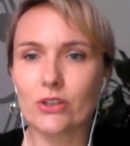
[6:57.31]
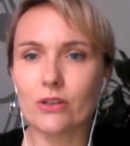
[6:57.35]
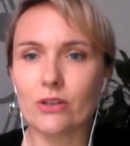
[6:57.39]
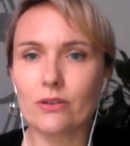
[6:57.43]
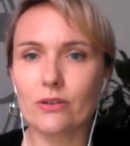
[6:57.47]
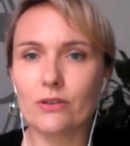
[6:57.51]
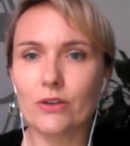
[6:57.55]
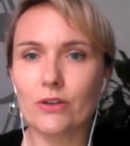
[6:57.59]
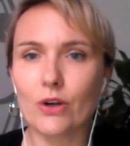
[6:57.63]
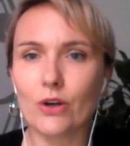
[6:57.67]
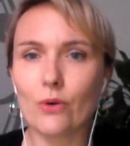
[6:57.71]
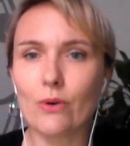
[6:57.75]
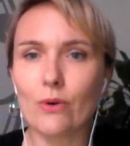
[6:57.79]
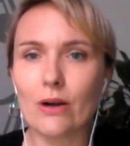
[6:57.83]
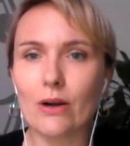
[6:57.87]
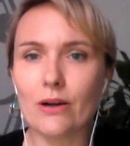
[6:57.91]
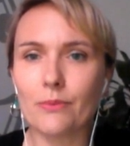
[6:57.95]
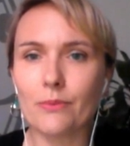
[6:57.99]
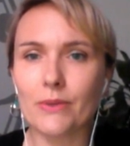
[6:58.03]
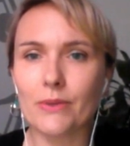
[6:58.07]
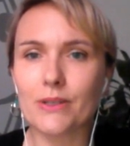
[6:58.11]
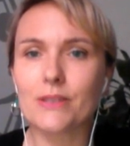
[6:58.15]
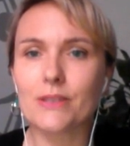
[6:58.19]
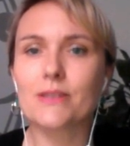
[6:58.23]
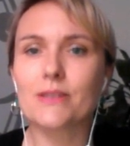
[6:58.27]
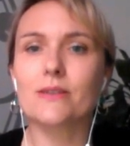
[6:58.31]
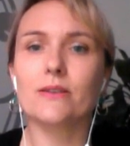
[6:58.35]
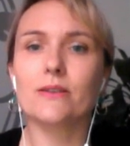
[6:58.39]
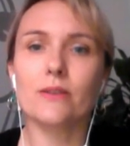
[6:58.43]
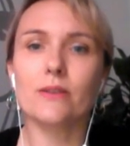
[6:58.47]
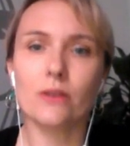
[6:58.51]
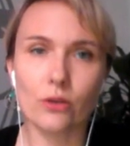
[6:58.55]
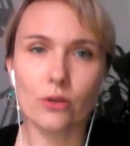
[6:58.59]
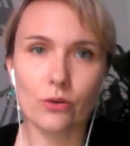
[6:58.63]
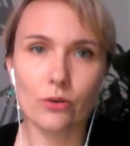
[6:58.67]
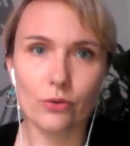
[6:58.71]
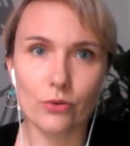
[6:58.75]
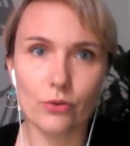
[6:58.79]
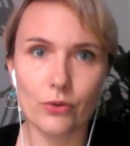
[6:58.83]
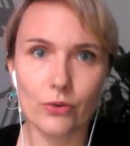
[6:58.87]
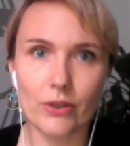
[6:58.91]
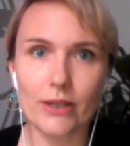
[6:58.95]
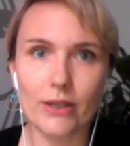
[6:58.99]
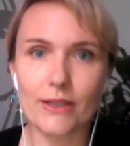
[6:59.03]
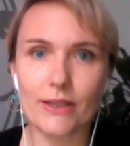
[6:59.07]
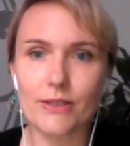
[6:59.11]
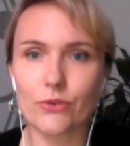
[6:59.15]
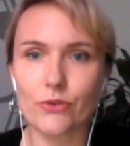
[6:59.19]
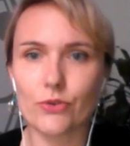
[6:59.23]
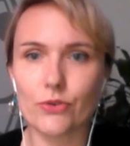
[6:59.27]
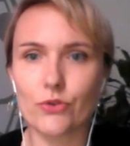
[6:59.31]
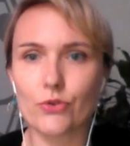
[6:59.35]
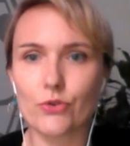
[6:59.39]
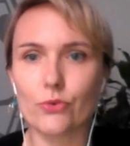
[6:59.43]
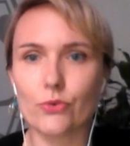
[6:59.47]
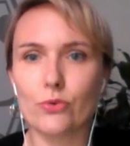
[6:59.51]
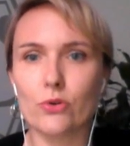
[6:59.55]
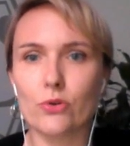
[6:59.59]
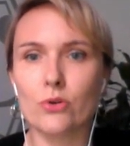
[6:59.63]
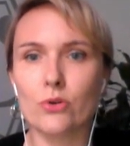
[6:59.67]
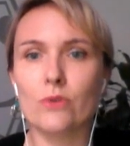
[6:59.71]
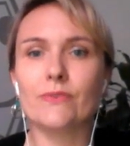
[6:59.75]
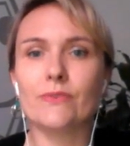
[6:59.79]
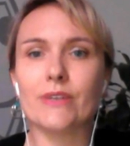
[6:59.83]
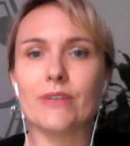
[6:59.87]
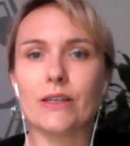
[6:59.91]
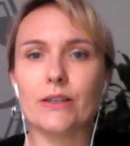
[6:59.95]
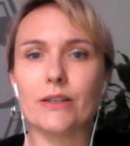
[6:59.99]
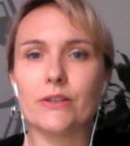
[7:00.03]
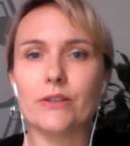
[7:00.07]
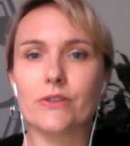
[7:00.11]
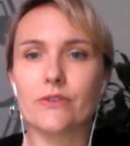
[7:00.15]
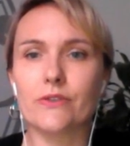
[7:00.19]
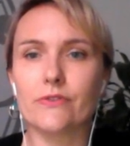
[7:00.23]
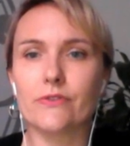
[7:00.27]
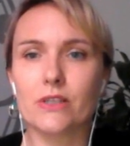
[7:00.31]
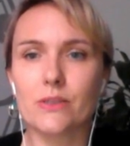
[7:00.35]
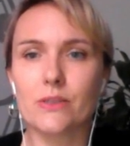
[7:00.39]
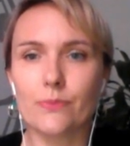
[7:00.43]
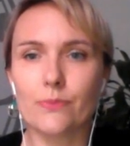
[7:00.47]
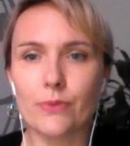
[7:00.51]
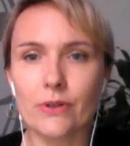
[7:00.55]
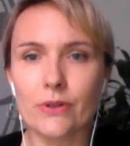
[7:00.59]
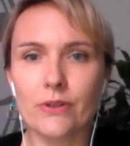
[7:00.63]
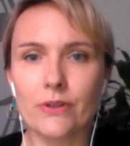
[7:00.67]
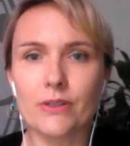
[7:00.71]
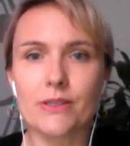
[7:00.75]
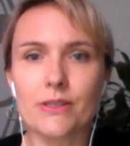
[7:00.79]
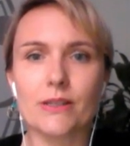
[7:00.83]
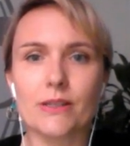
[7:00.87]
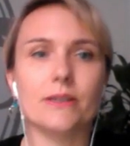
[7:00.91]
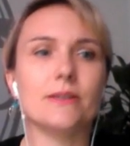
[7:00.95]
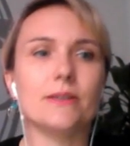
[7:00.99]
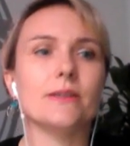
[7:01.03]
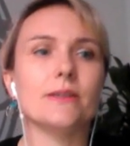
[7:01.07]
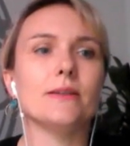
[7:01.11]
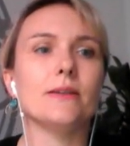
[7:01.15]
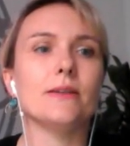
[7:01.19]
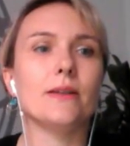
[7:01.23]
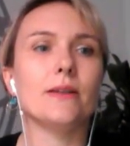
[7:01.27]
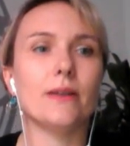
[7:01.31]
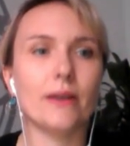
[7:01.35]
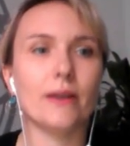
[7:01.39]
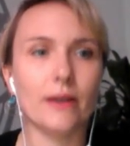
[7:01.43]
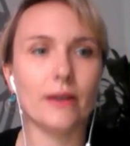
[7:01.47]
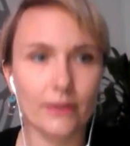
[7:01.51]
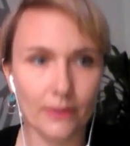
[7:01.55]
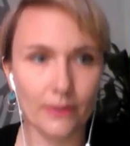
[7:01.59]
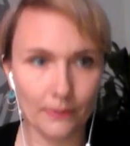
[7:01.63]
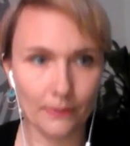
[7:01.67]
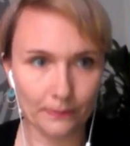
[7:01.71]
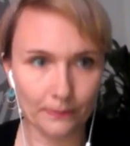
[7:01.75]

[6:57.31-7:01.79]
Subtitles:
Requirements include, as usual, 10 years of experience, ideally at